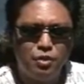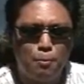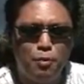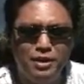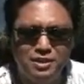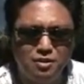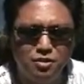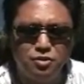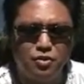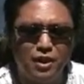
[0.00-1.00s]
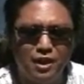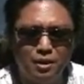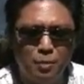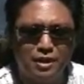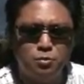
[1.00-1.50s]
the prisoners or the
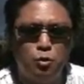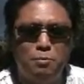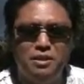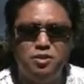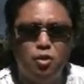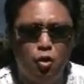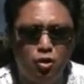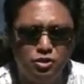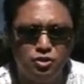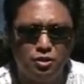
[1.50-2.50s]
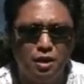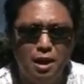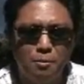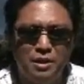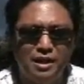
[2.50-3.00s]
inmates would be tortured
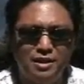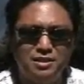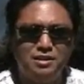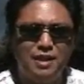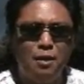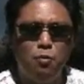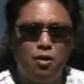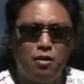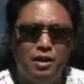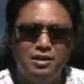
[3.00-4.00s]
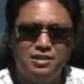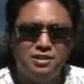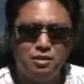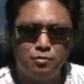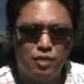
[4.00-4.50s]
because they were
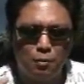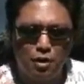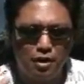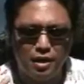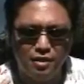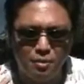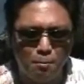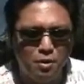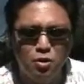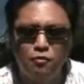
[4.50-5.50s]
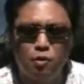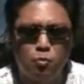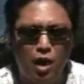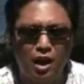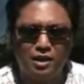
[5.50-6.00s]
in the middle of a
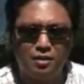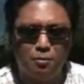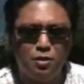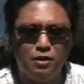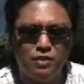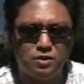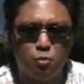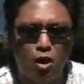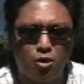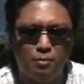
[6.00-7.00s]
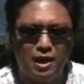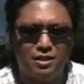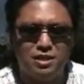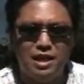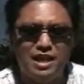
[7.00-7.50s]
rock, in the middle of this water
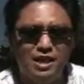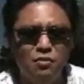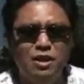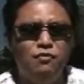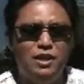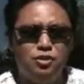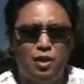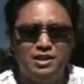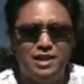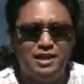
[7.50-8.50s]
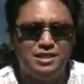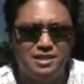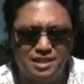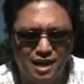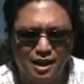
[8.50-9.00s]
mass. Even if they tried to
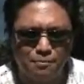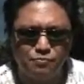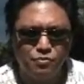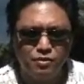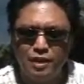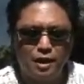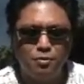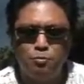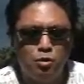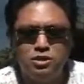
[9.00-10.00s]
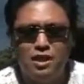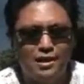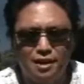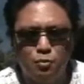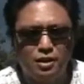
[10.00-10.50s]
escape, they most
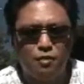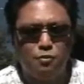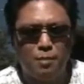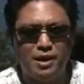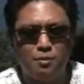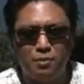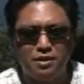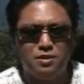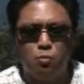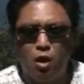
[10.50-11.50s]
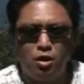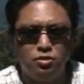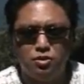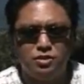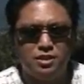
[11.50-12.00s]
likely would never make it because the
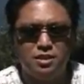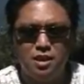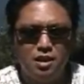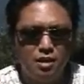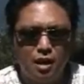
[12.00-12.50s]
waters are just